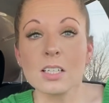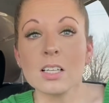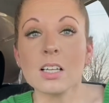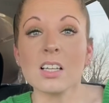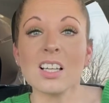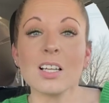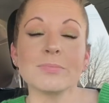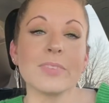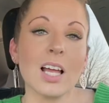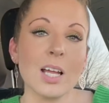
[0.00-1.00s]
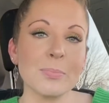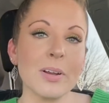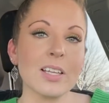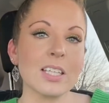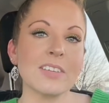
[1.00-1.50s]
Um, I'd
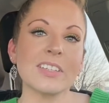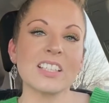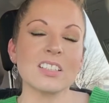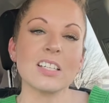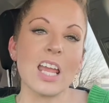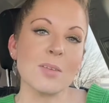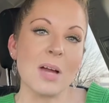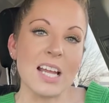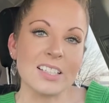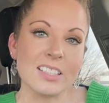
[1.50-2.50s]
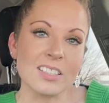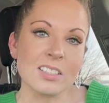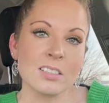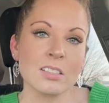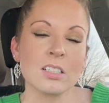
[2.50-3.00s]
probably give it an
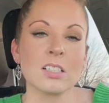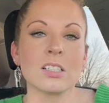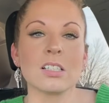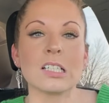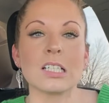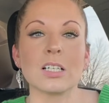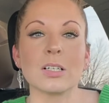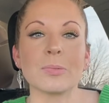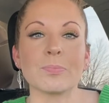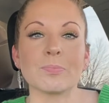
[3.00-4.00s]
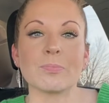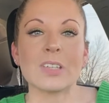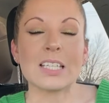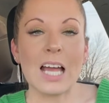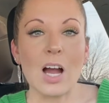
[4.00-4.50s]
A-. Um,
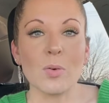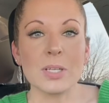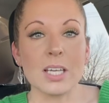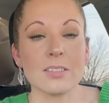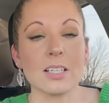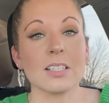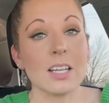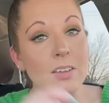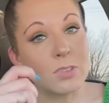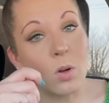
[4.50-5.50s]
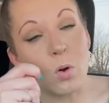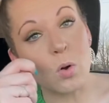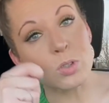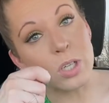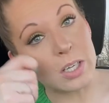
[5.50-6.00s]
now, because I did have to
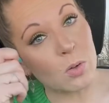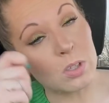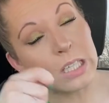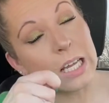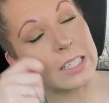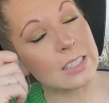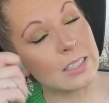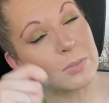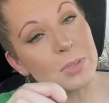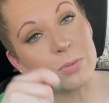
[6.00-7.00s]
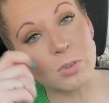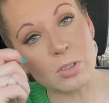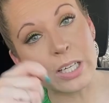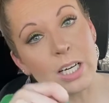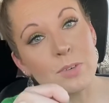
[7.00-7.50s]
go try to go lighter and be real
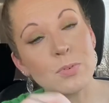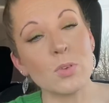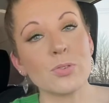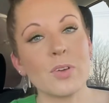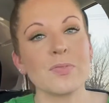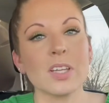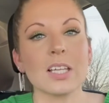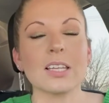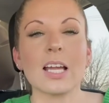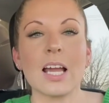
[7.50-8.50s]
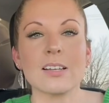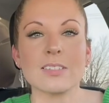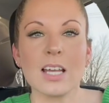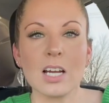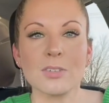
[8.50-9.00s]
careful, so I feel like that kind of
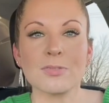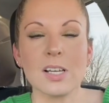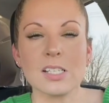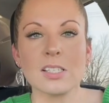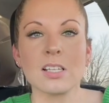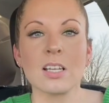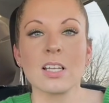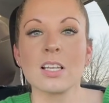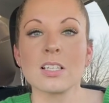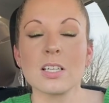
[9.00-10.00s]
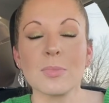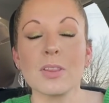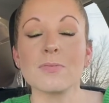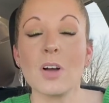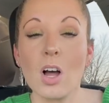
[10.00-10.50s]
sacrificed some of the
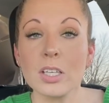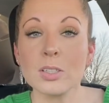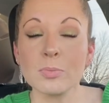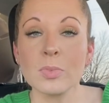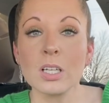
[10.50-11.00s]
volume.